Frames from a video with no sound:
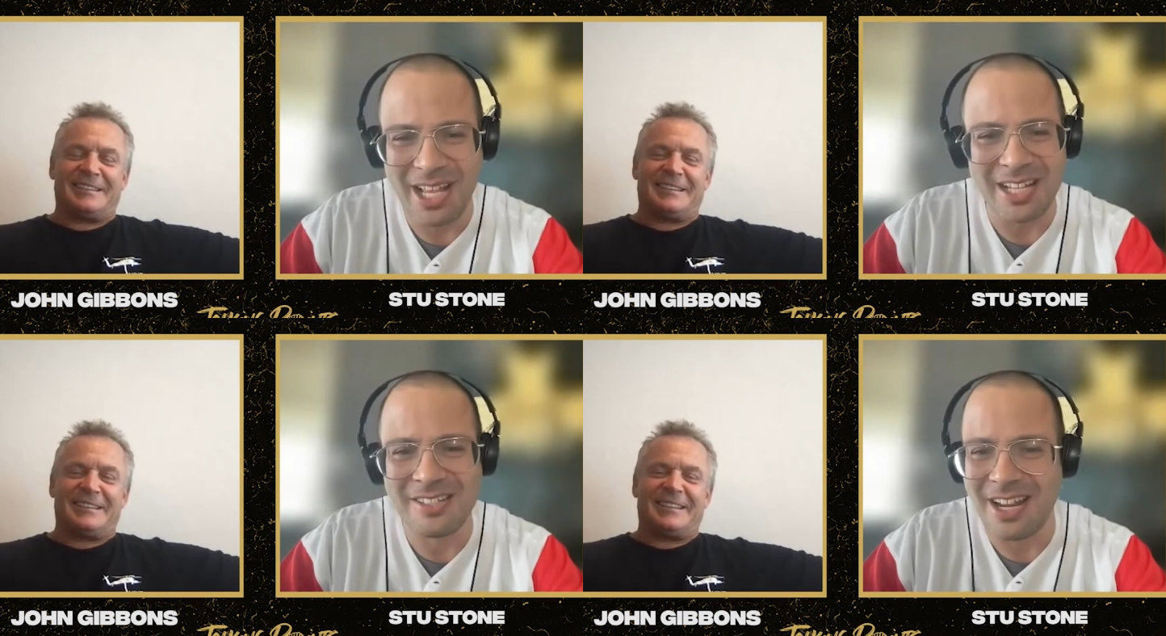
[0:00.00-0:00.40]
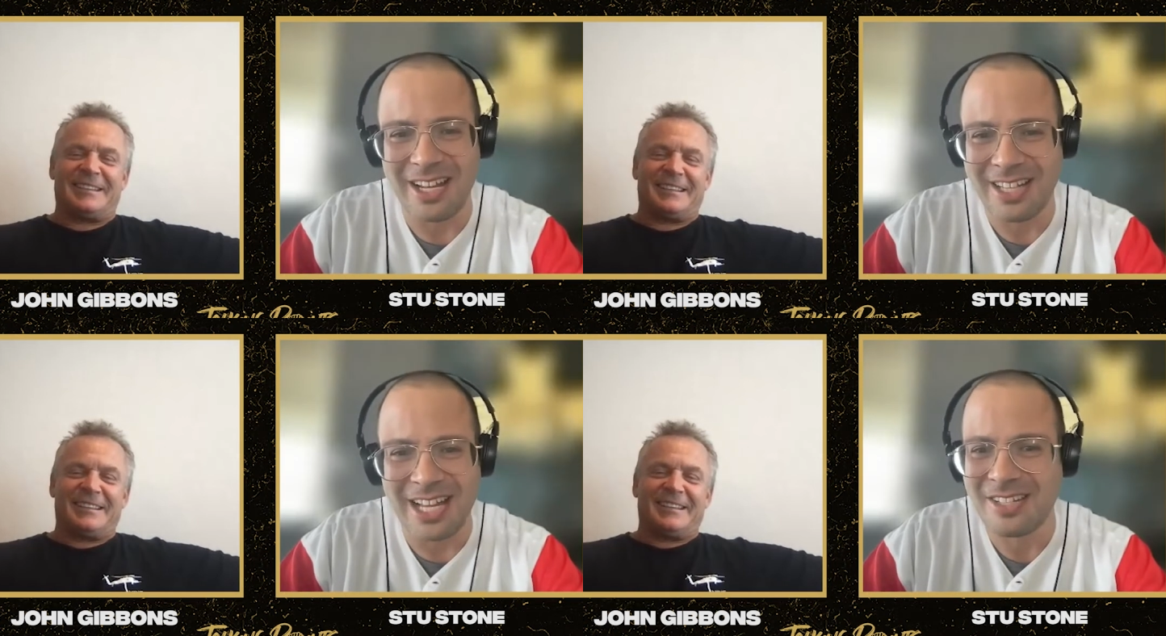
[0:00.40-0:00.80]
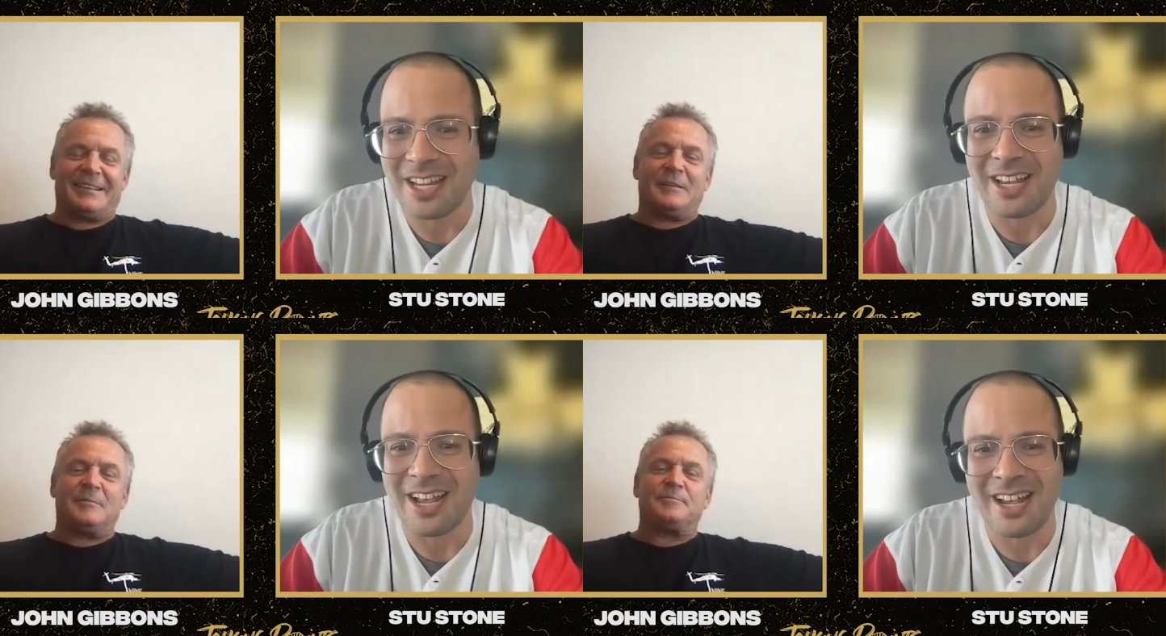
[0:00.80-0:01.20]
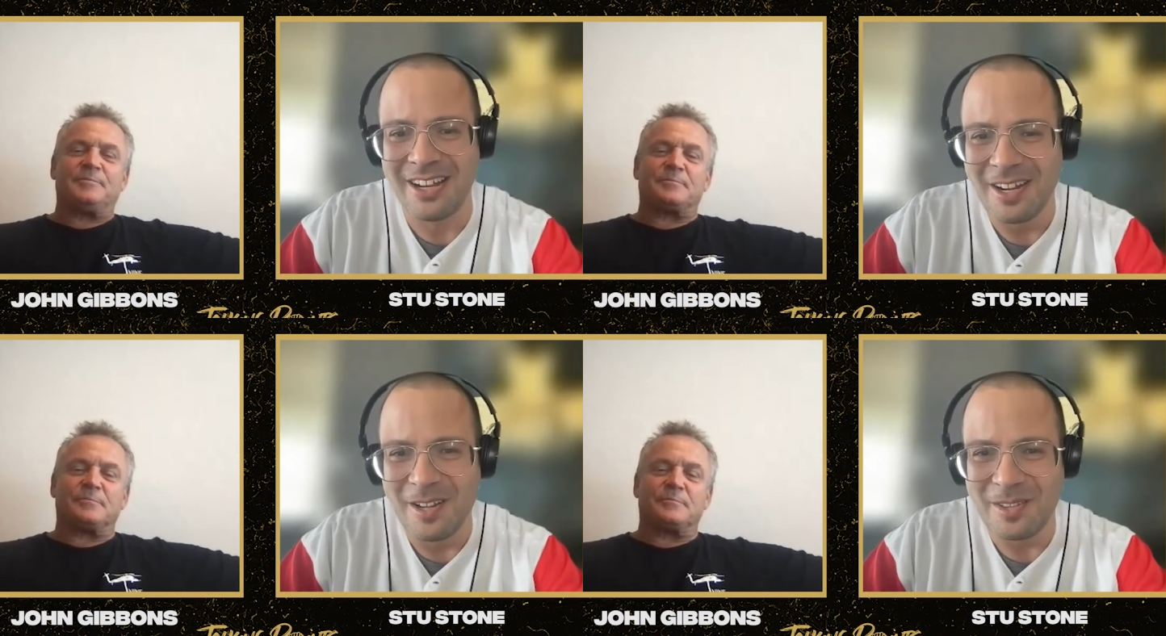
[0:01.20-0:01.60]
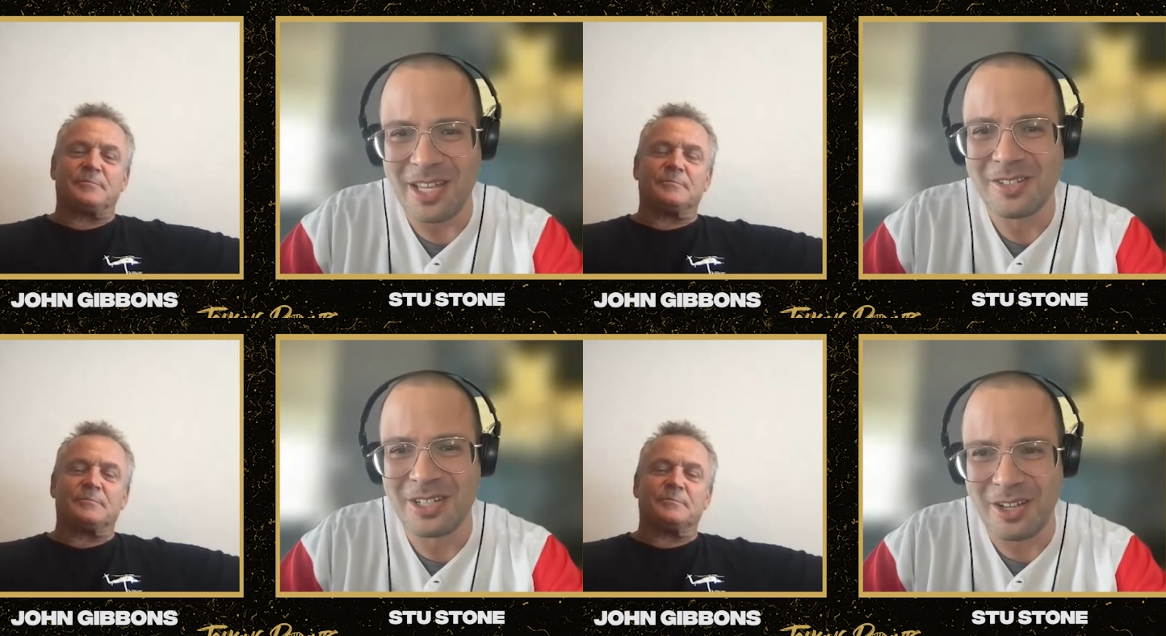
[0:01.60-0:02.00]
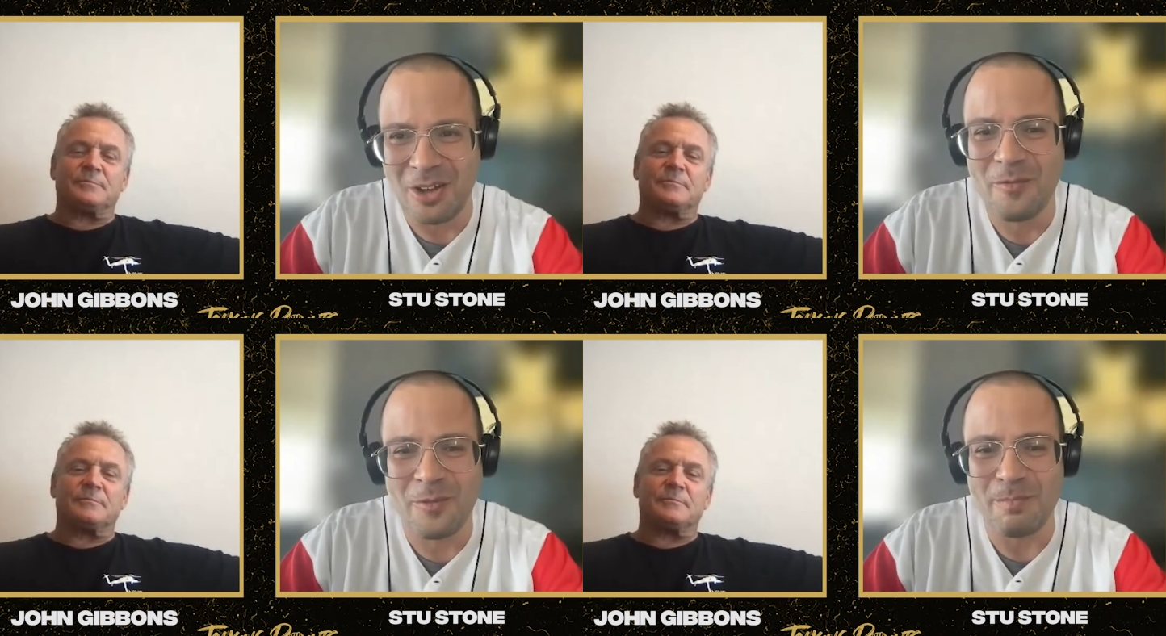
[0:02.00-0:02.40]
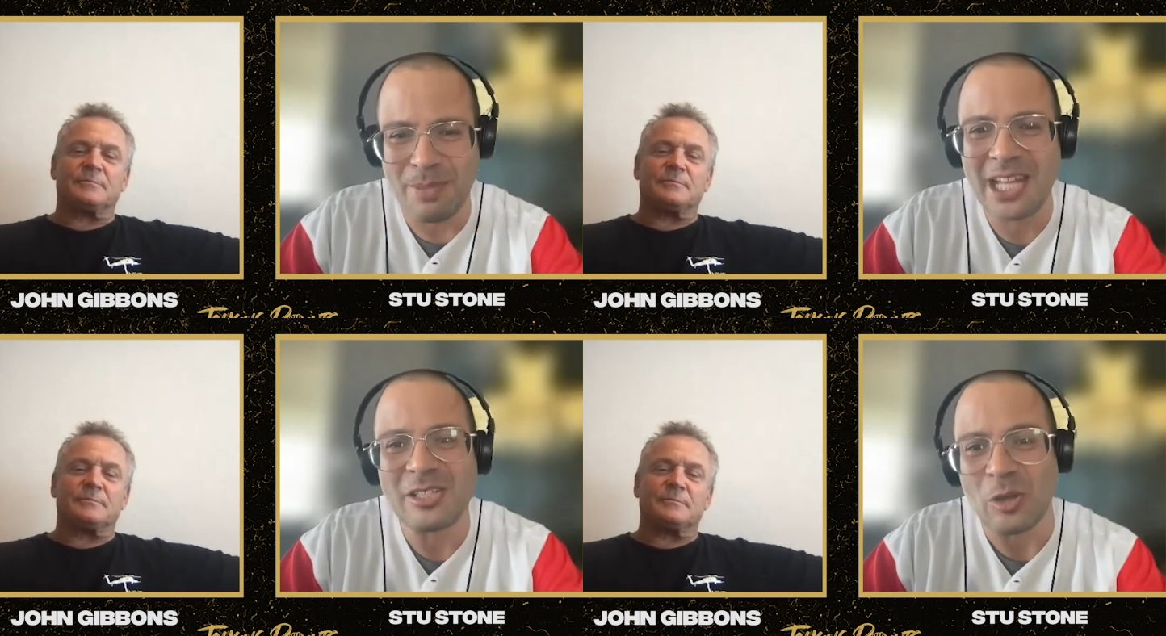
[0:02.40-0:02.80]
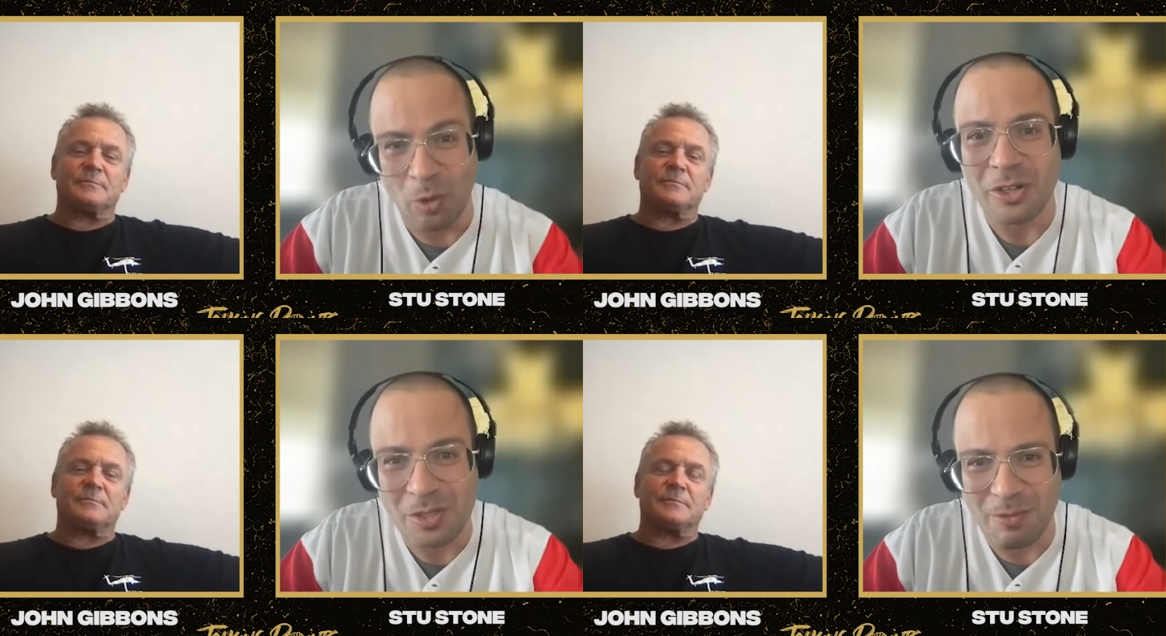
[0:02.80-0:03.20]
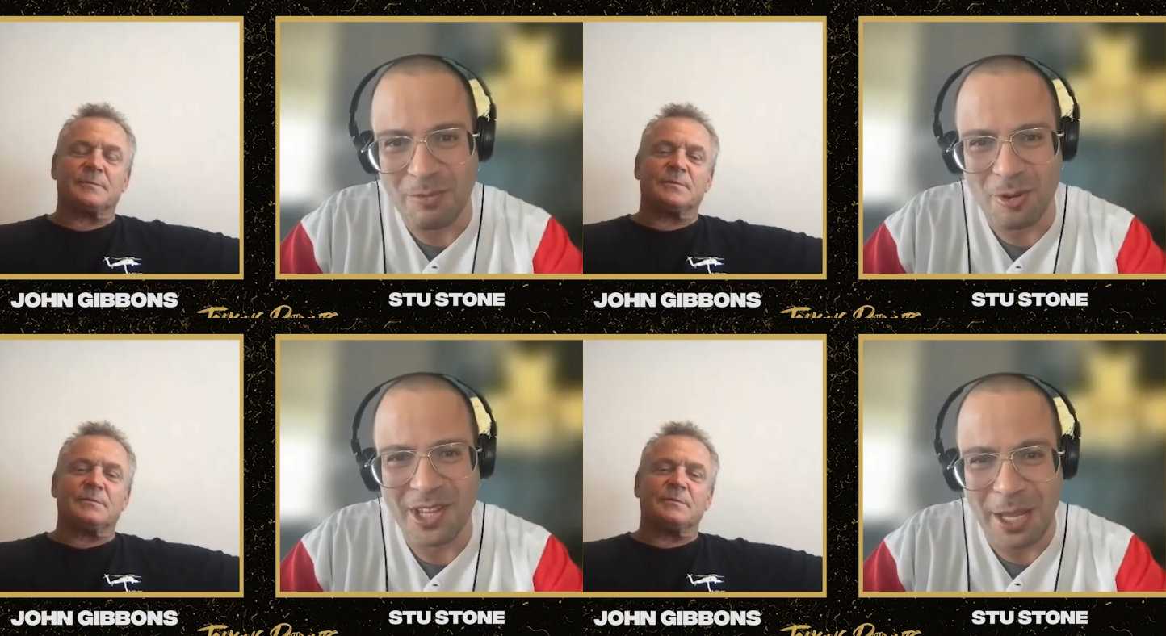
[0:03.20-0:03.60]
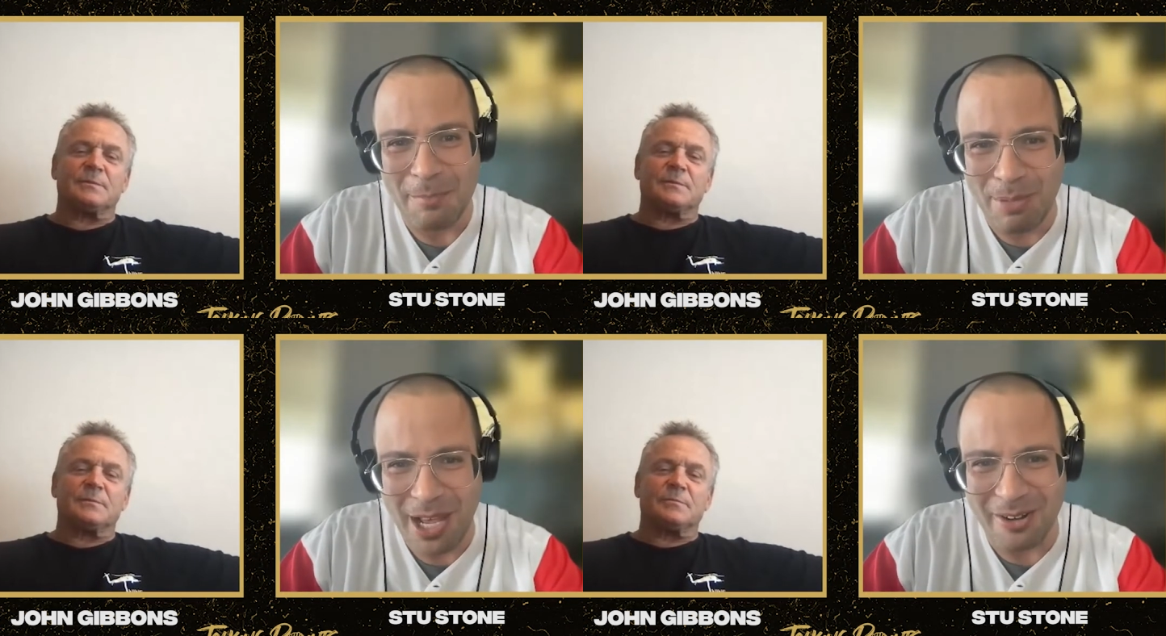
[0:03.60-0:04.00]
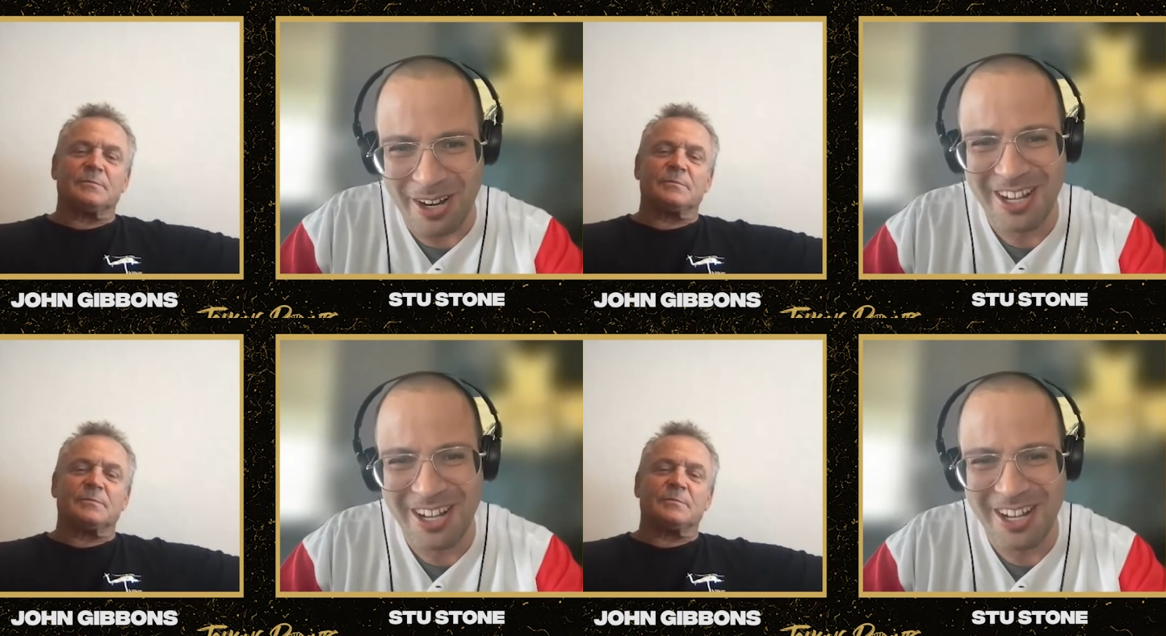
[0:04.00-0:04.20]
Speaker 1: That's not. That's like a things could go from bad to worse before they get better,